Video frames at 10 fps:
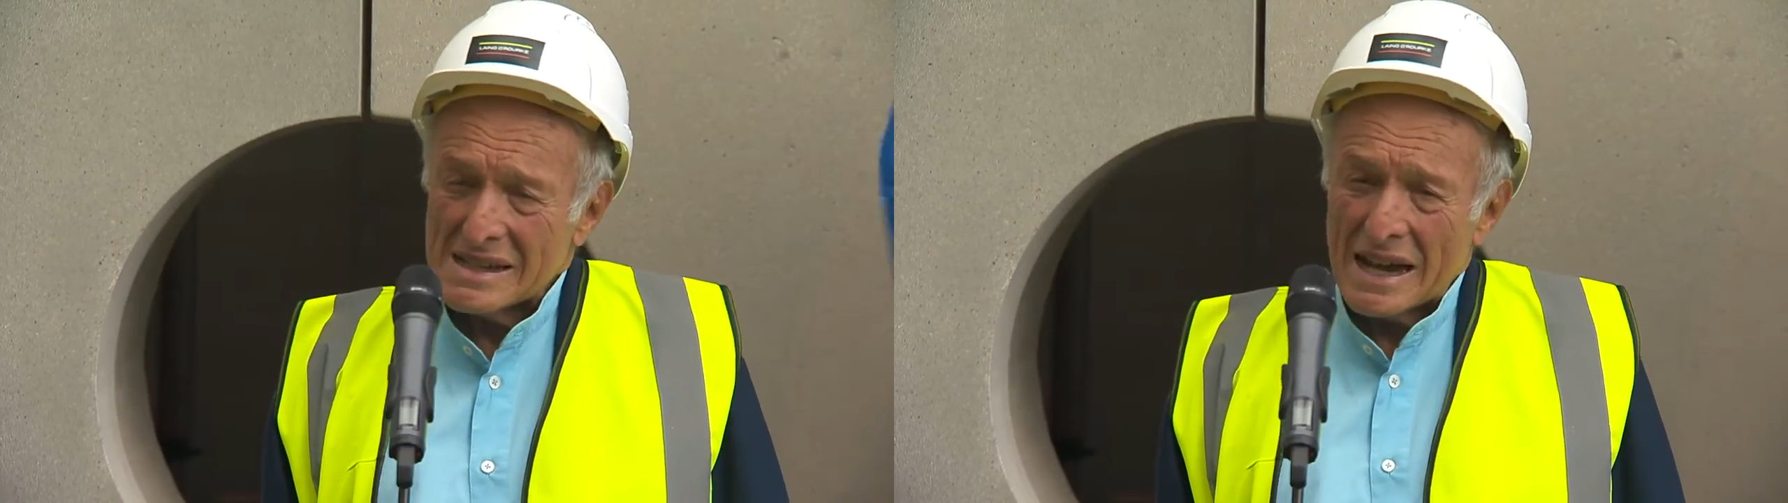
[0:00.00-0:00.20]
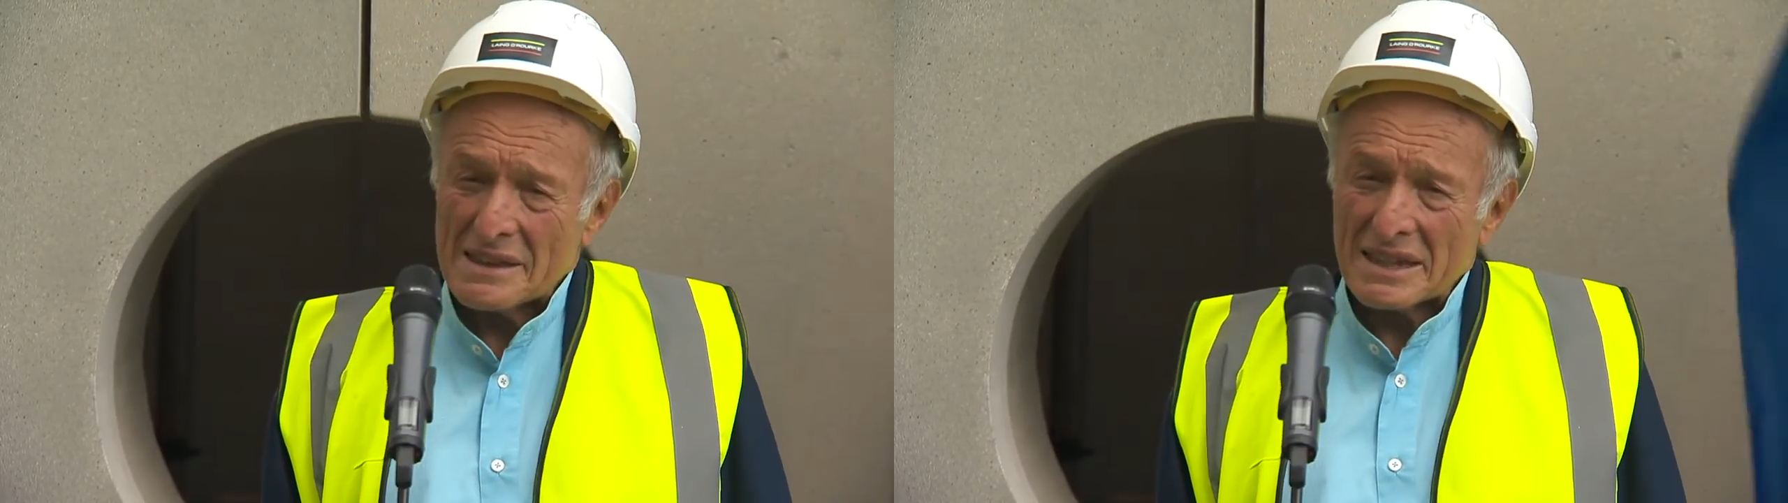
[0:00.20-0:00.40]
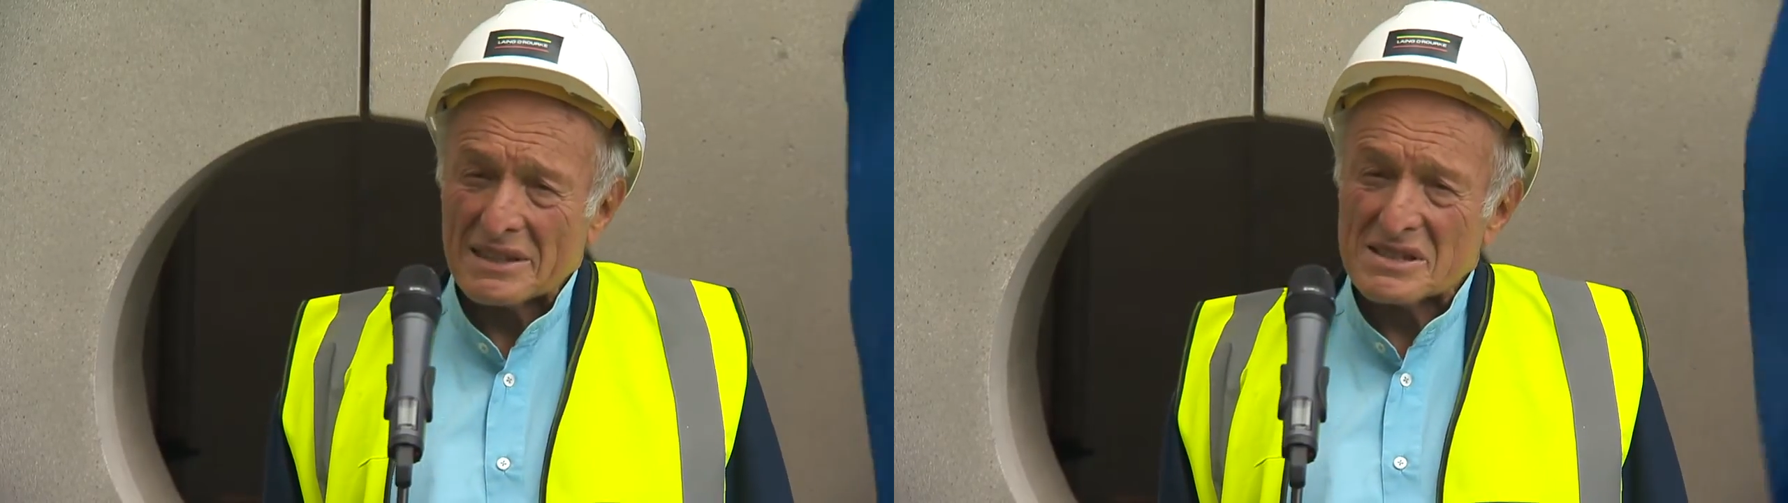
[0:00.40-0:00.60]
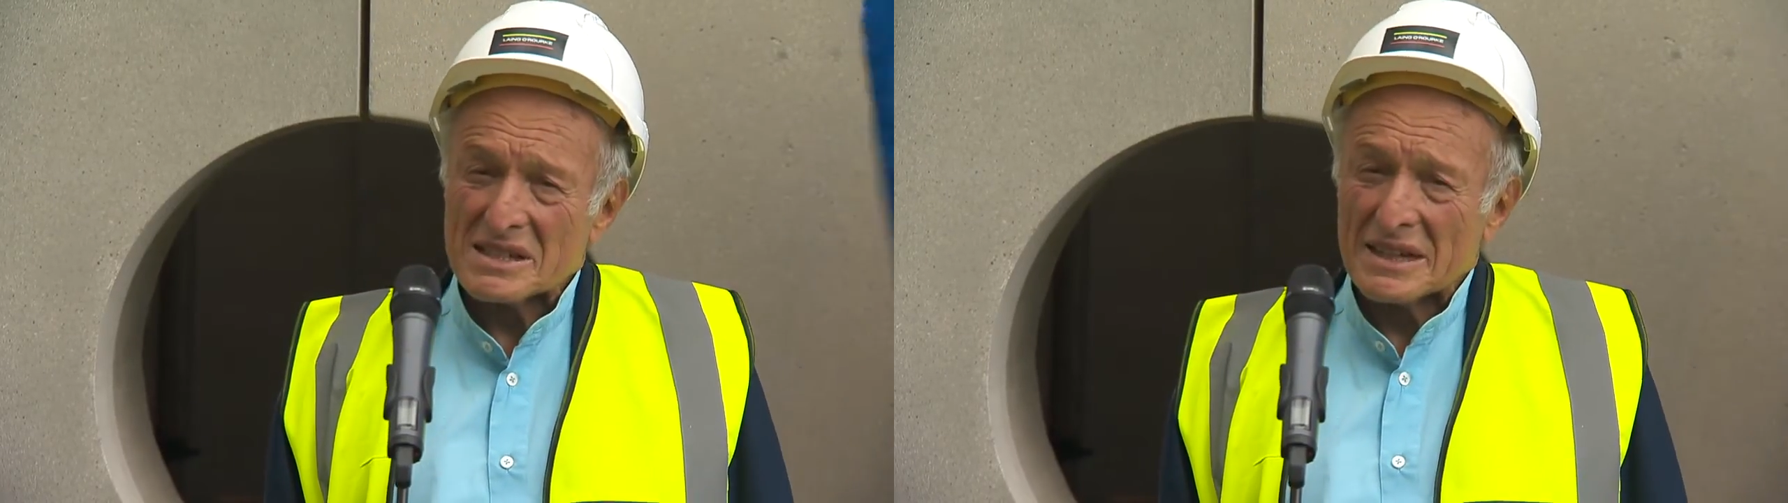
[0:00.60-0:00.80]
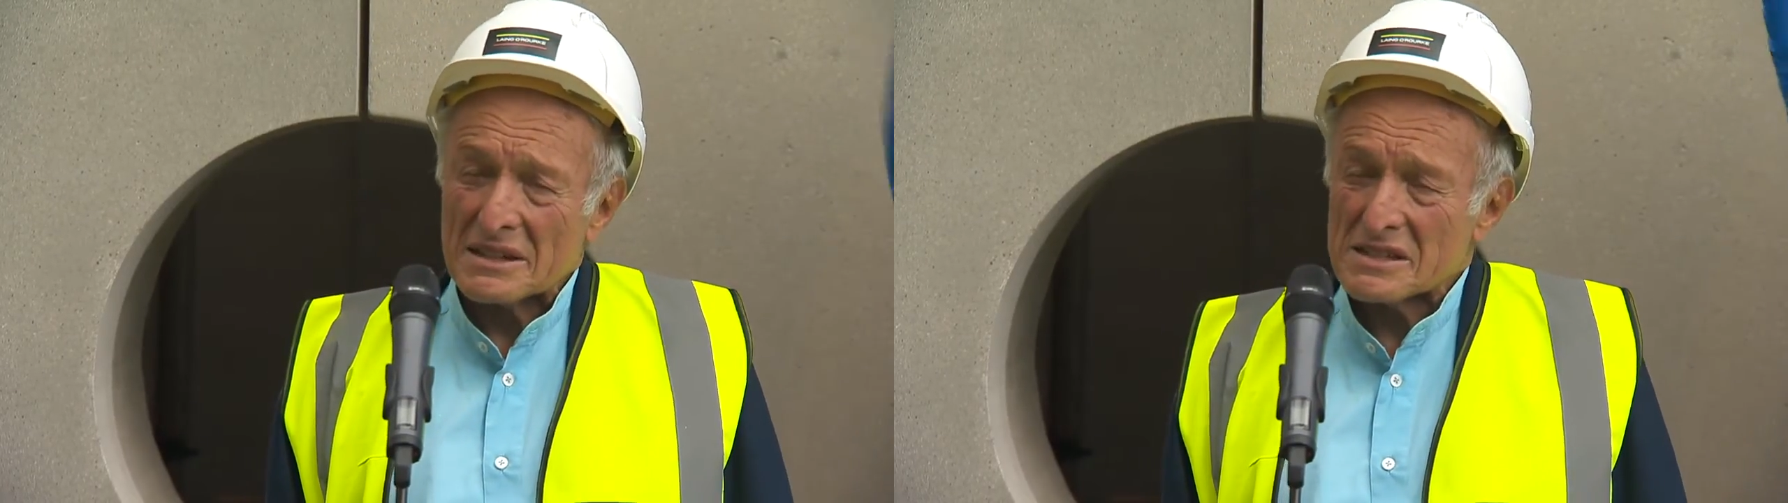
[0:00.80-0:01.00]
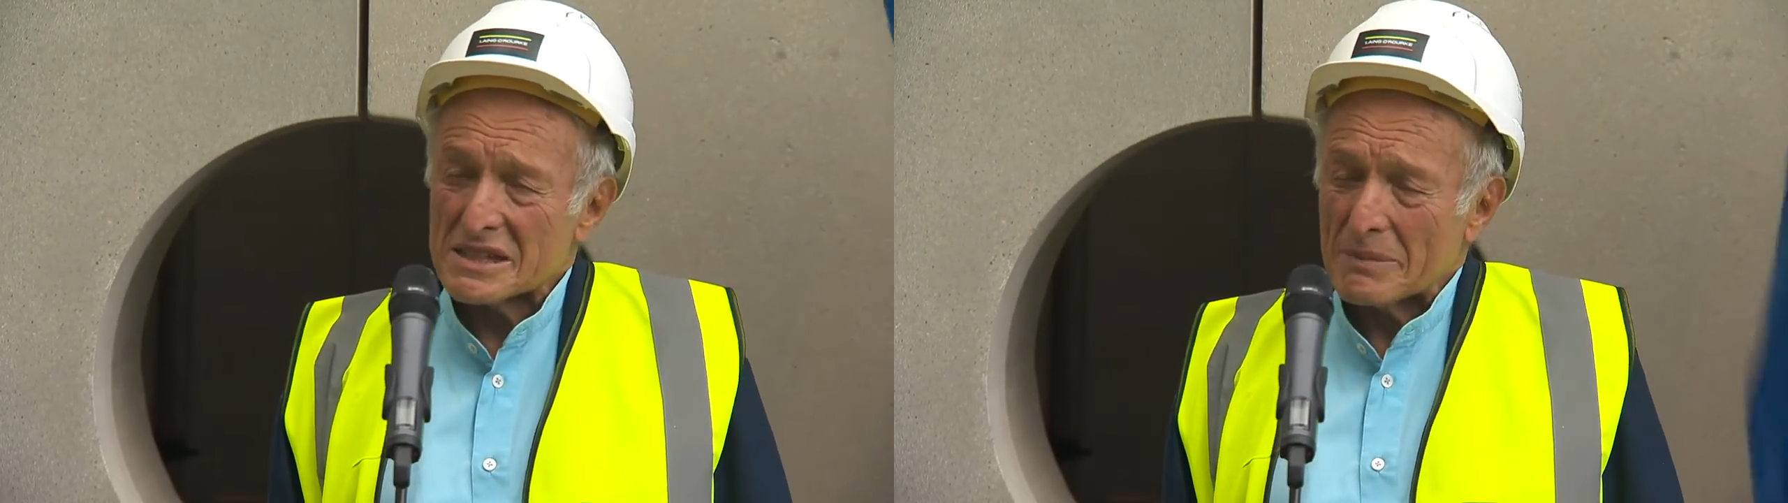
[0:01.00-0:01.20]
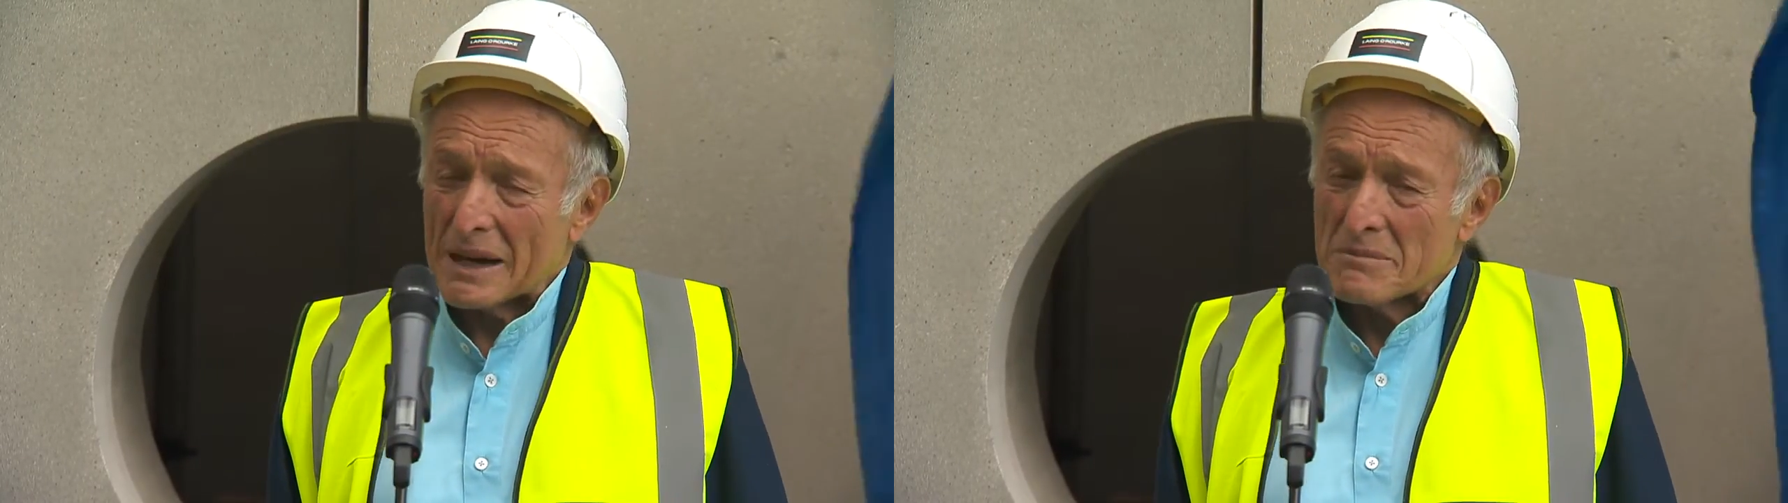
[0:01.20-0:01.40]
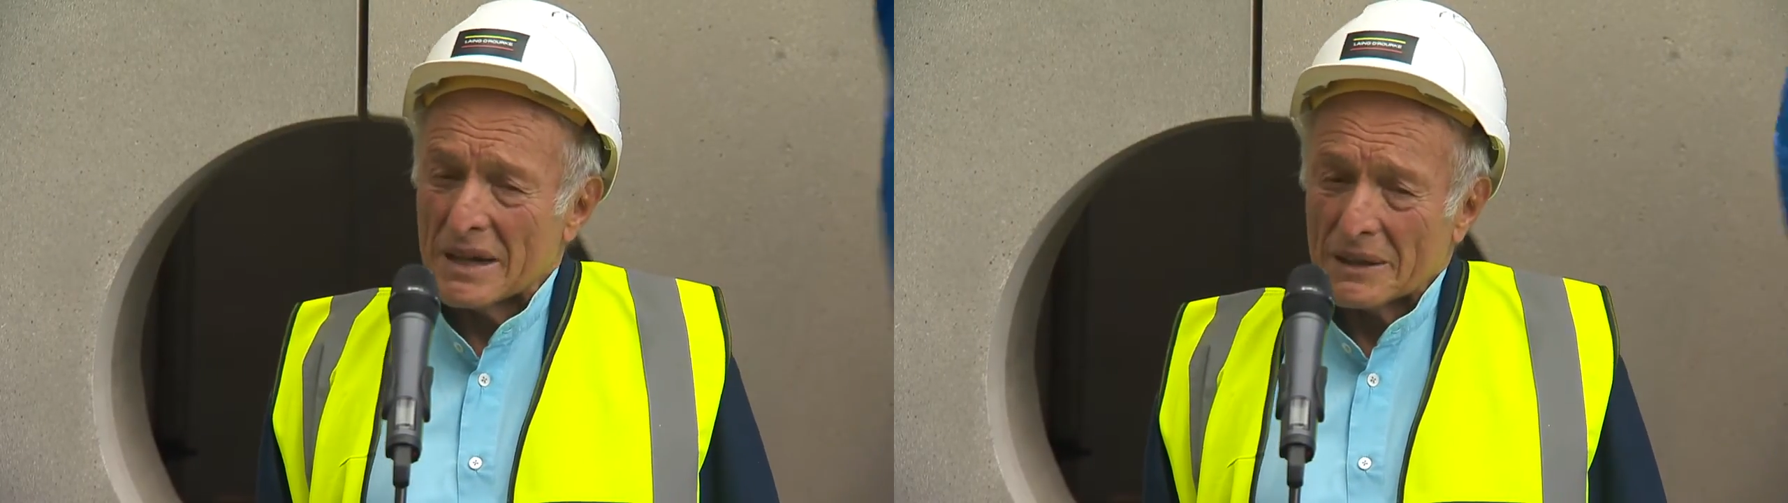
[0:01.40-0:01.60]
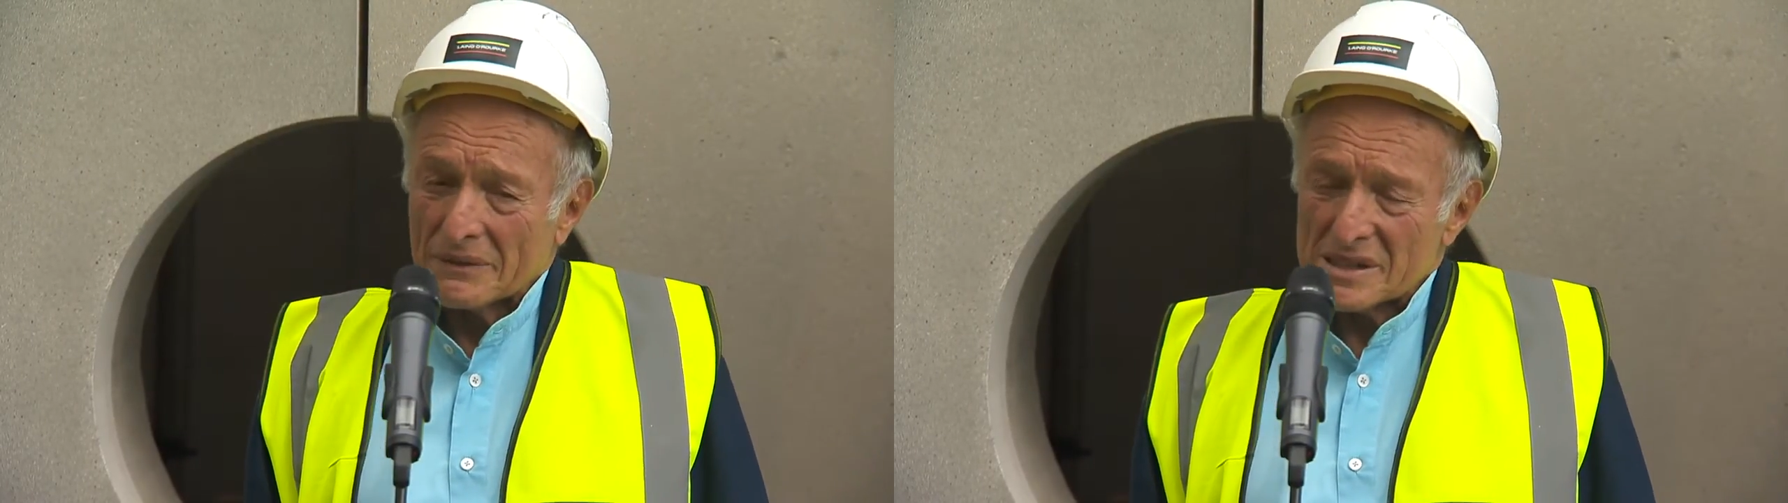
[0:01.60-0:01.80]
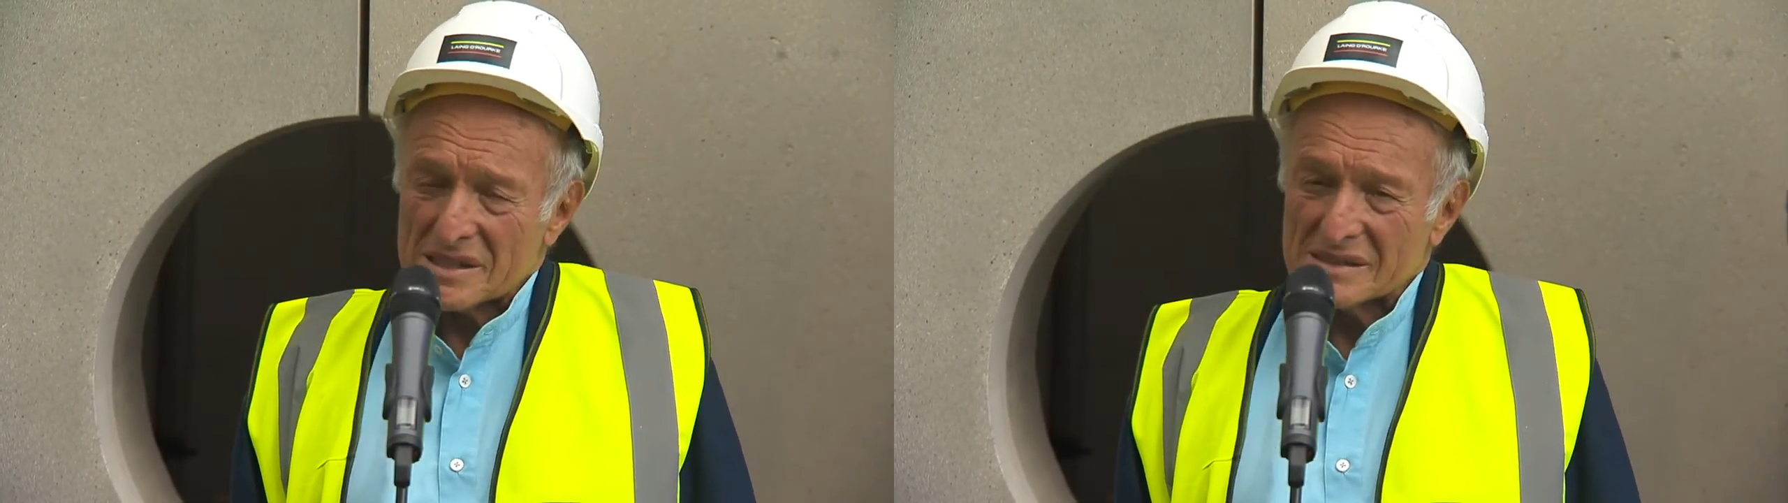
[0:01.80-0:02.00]
I think there is a tendency by many of
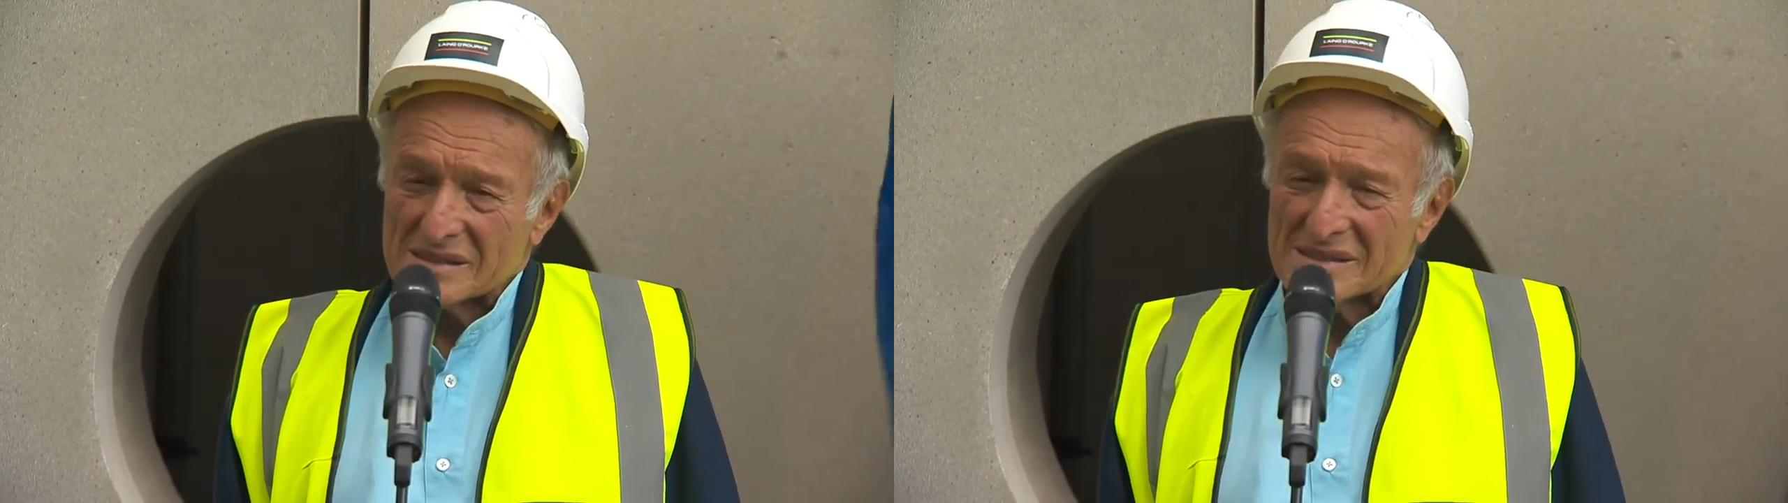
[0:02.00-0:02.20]
us